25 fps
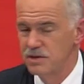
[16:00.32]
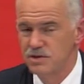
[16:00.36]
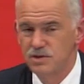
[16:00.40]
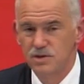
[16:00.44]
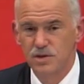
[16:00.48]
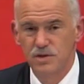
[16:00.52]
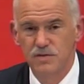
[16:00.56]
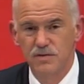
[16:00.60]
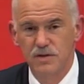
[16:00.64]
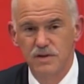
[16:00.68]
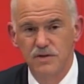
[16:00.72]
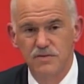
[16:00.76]

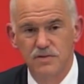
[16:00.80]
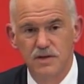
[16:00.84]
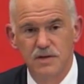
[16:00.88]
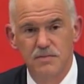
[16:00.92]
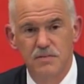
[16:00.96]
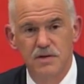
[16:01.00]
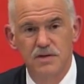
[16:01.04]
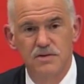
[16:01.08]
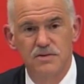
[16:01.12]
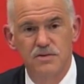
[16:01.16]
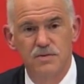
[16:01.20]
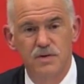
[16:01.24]
conservatives I
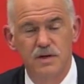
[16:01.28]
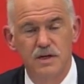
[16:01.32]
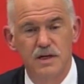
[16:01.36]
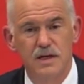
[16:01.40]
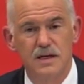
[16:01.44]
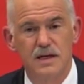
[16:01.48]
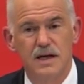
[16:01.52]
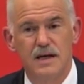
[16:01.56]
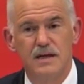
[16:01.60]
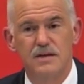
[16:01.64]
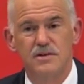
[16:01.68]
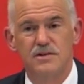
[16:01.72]
must
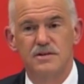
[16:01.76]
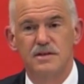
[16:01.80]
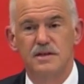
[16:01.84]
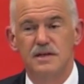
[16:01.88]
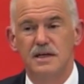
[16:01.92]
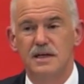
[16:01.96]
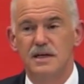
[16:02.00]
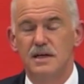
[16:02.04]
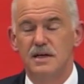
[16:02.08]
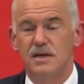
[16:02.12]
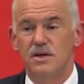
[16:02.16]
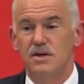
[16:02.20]

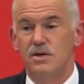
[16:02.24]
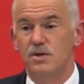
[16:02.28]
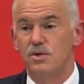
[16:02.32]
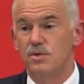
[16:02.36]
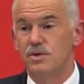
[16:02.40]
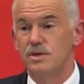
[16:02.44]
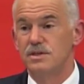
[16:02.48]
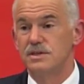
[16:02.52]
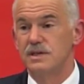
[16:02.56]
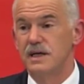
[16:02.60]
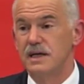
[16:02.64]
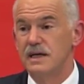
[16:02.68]
recognize,
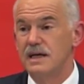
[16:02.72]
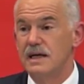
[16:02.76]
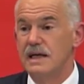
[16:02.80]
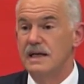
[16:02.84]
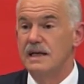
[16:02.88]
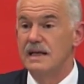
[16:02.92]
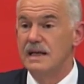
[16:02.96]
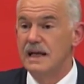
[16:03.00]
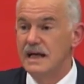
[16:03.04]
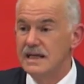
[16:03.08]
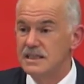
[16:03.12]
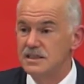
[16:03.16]
who were saying,
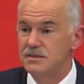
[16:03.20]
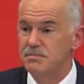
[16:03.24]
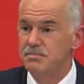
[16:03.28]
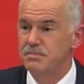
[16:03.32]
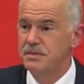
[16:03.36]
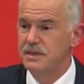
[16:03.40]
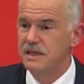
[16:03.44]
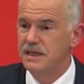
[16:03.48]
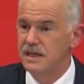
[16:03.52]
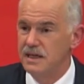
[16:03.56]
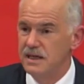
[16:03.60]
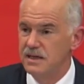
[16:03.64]
let's
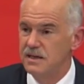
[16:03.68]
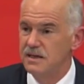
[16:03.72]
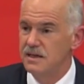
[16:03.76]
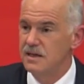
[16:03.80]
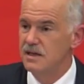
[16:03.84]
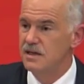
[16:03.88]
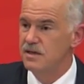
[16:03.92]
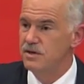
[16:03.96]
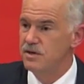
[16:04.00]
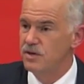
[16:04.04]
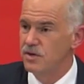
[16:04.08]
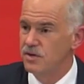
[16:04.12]
begin
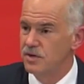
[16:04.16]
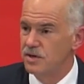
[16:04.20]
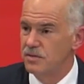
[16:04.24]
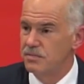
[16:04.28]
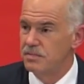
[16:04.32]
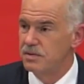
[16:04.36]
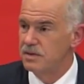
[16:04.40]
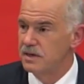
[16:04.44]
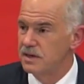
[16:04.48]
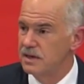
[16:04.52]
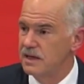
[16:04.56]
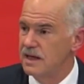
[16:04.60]
in
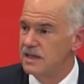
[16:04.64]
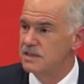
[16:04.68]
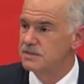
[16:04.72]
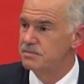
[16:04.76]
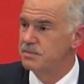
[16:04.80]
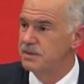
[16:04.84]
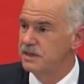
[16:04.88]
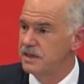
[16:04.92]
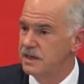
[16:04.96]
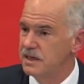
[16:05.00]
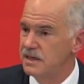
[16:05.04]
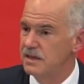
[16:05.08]
Europe. Let's
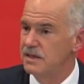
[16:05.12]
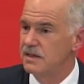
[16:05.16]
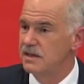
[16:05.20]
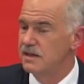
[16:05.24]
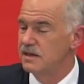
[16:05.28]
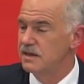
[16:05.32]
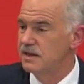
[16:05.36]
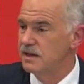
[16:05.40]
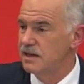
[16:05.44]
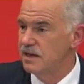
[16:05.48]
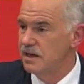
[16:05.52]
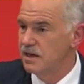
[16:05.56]
begin
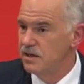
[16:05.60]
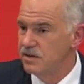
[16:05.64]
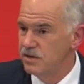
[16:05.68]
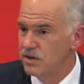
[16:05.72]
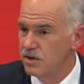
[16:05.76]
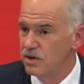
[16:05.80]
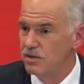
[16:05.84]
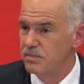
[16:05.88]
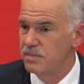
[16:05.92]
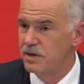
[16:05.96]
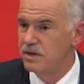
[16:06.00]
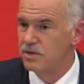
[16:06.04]
in
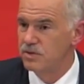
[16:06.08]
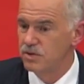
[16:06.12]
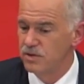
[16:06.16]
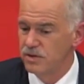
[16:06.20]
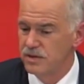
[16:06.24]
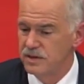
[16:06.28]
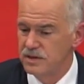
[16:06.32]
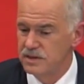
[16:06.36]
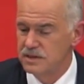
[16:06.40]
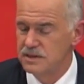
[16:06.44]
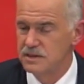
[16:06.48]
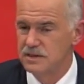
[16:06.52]
Europe and do
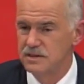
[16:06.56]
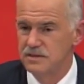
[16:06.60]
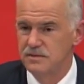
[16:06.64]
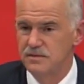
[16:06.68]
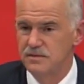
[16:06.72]
this.